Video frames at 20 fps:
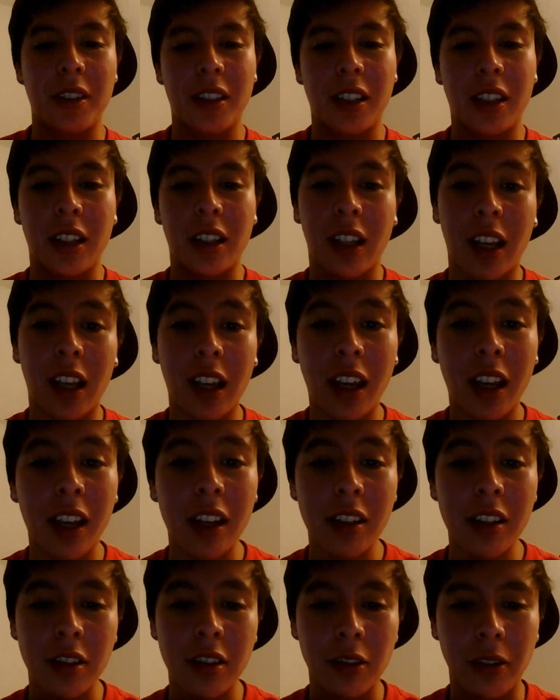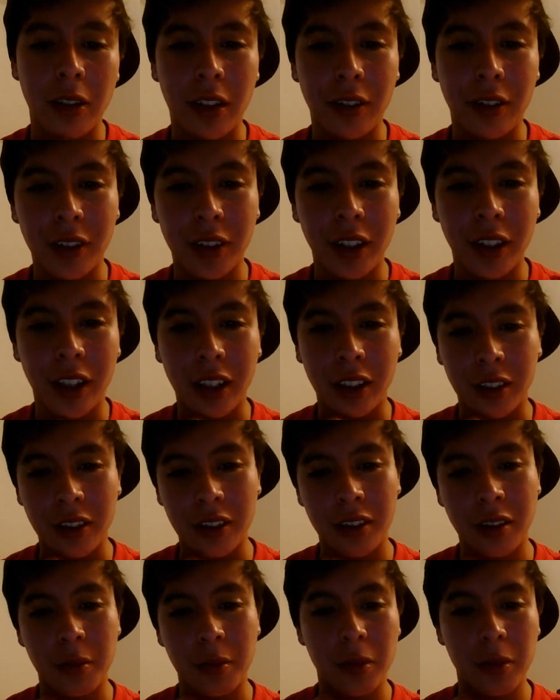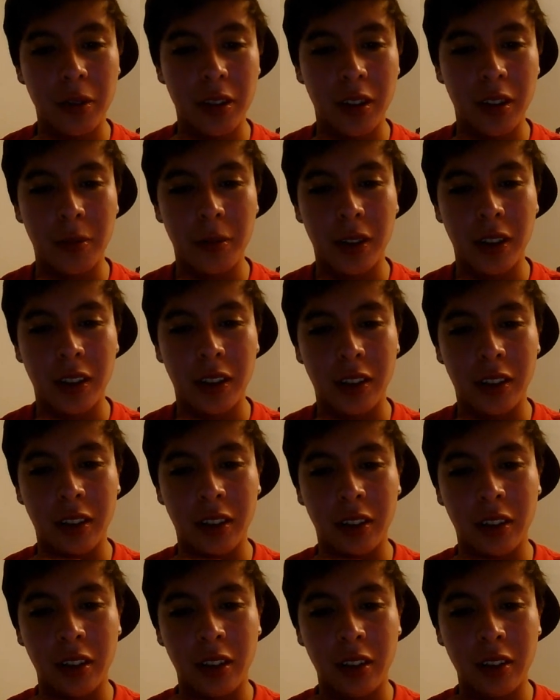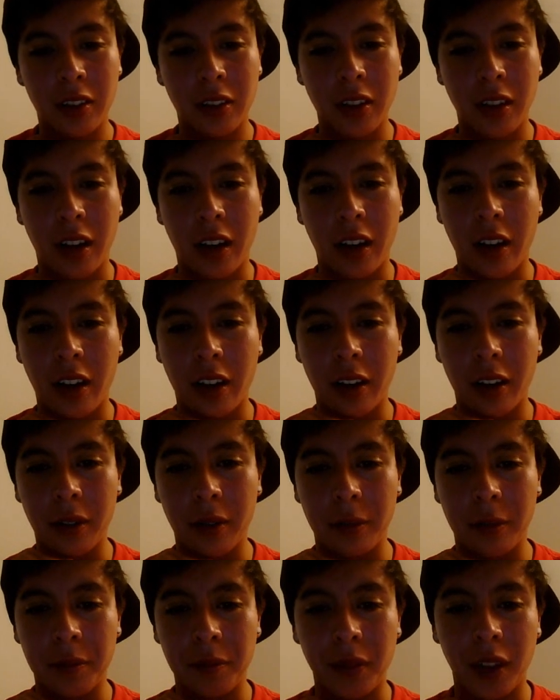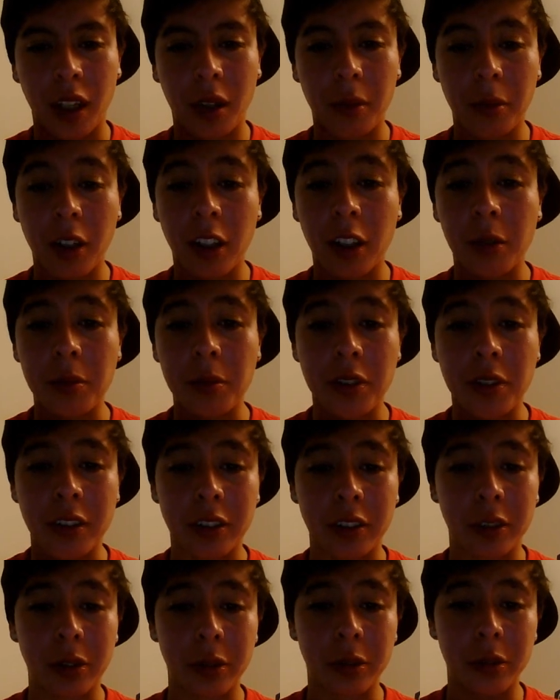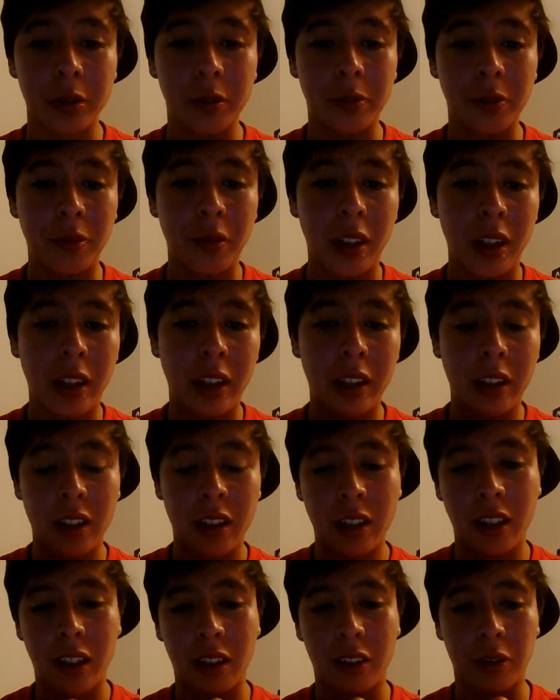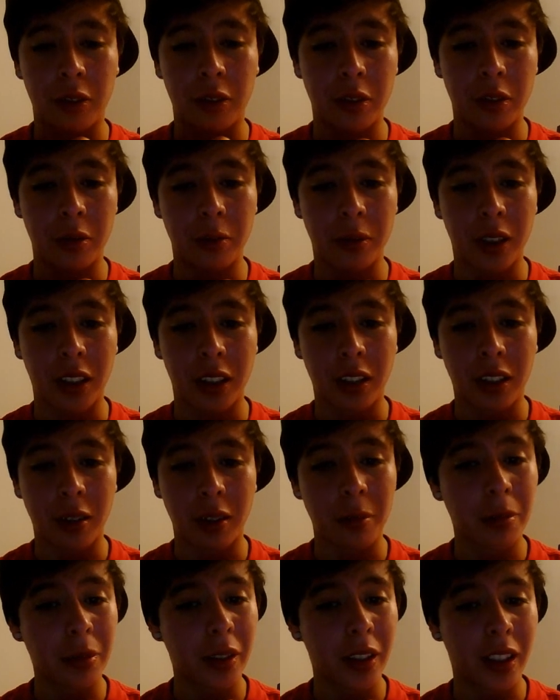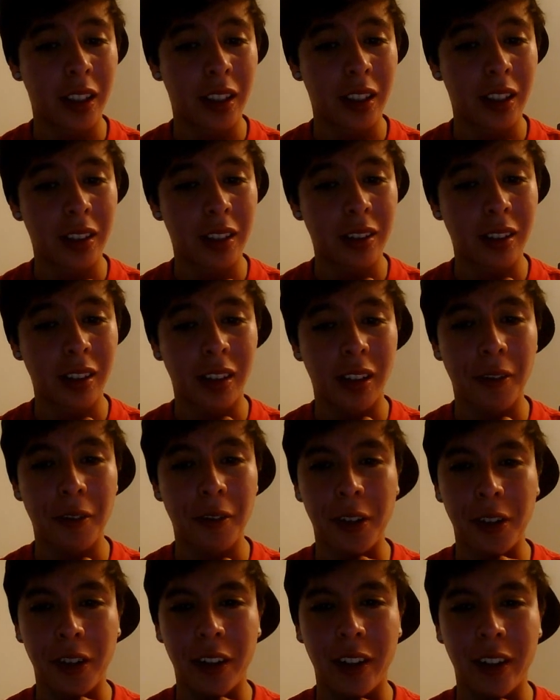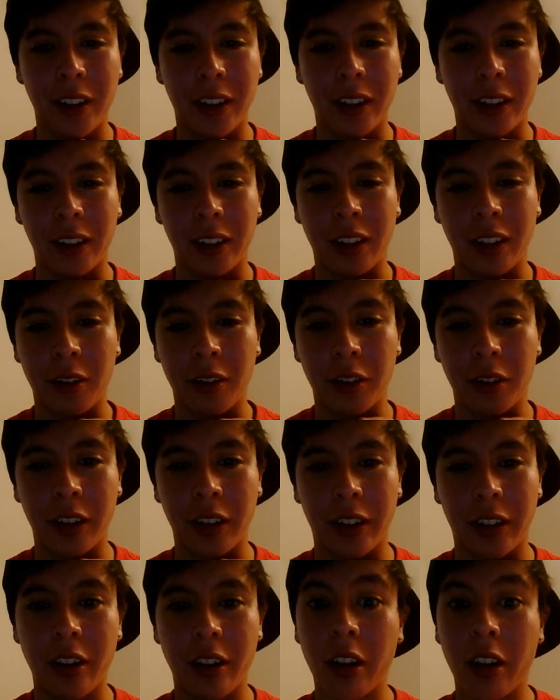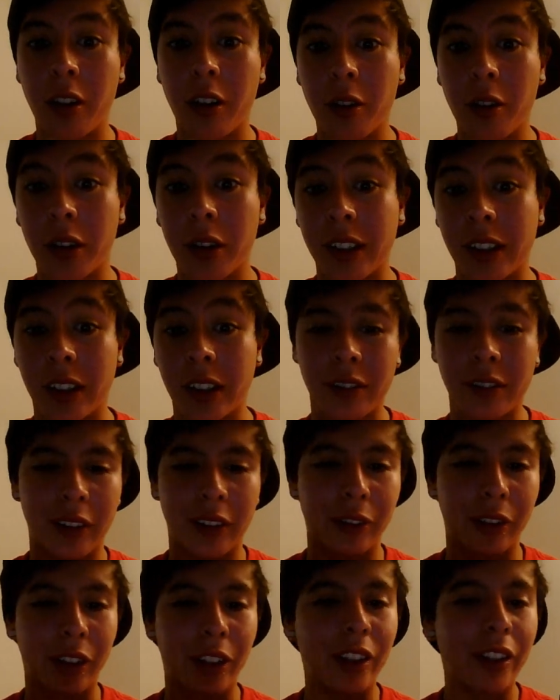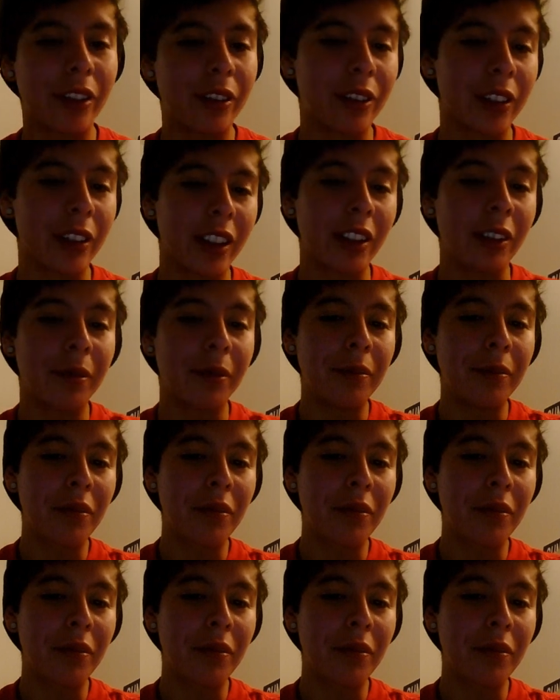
like, hey, so I have a doctor's appointment coming up soon. I told him like the place and everything, and I was like, oh, like, have you ever heard of it?